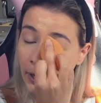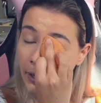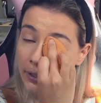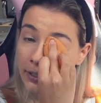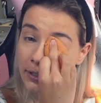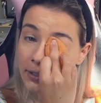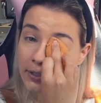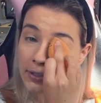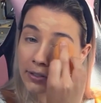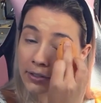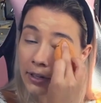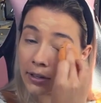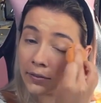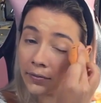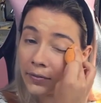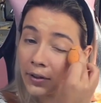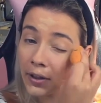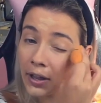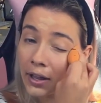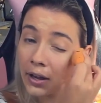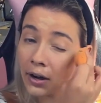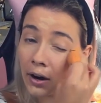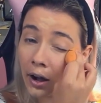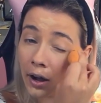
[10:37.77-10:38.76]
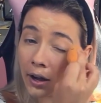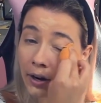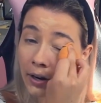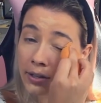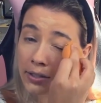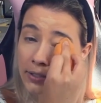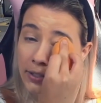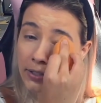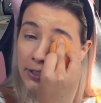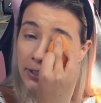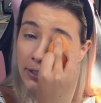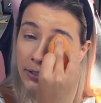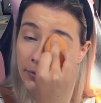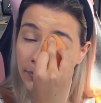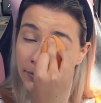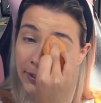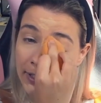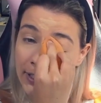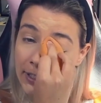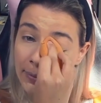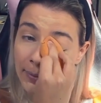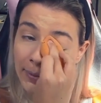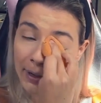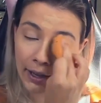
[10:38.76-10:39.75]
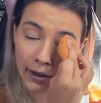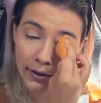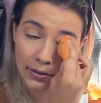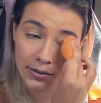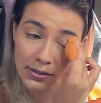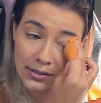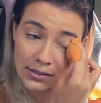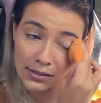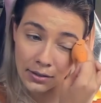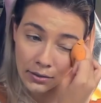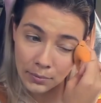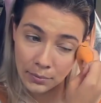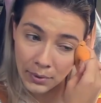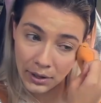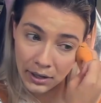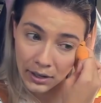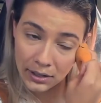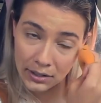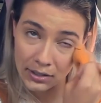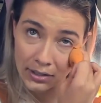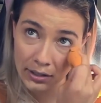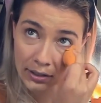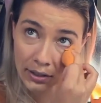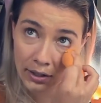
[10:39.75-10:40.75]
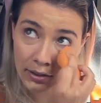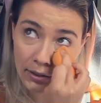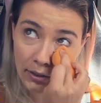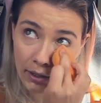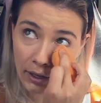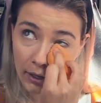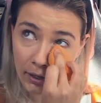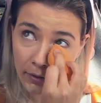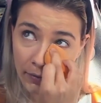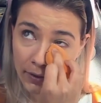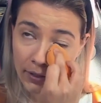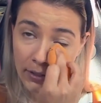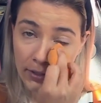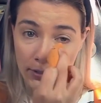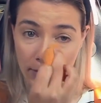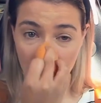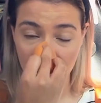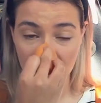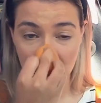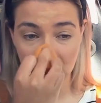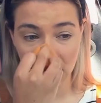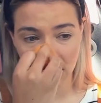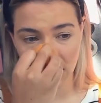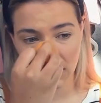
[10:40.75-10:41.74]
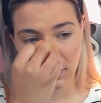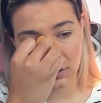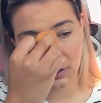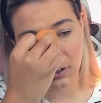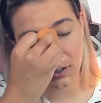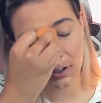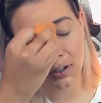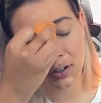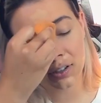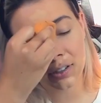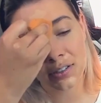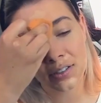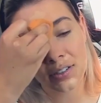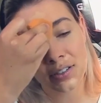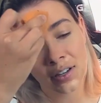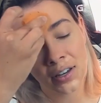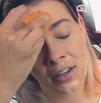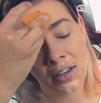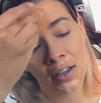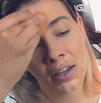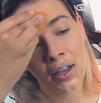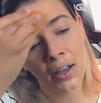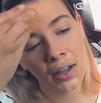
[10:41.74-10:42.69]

It honestly just freaks me out so much at the thought of it, so I never learned.